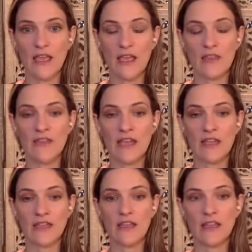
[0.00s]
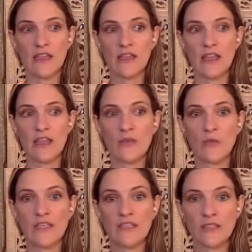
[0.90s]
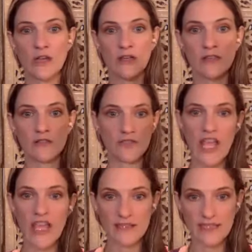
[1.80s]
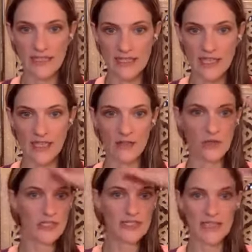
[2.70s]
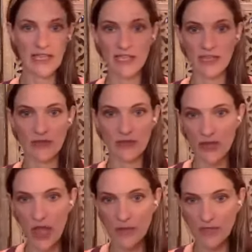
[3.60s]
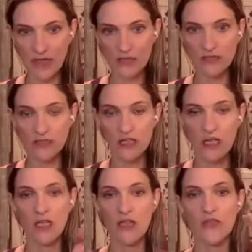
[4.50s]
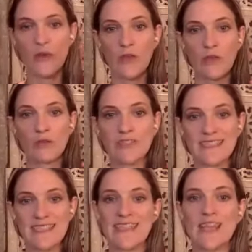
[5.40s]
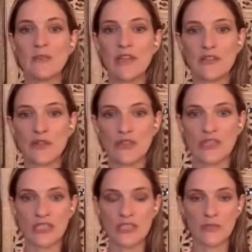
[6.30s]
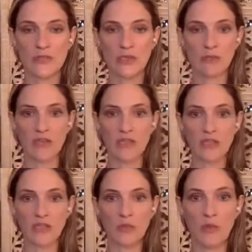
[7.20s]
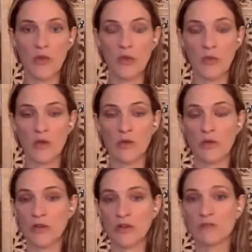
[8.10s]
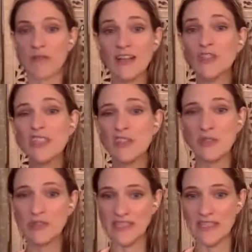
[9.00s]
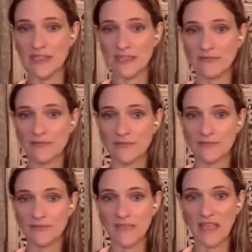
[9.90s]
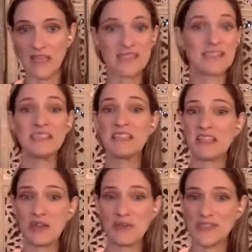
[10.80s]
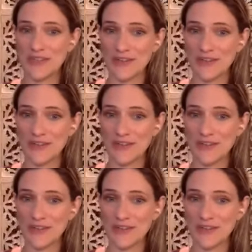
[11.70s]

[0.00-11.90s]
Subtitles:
that if we start channeling and doing psychic phenomenon, that we will destabilize our system so much to the point where we're actually hallucinating and seeing ghosts that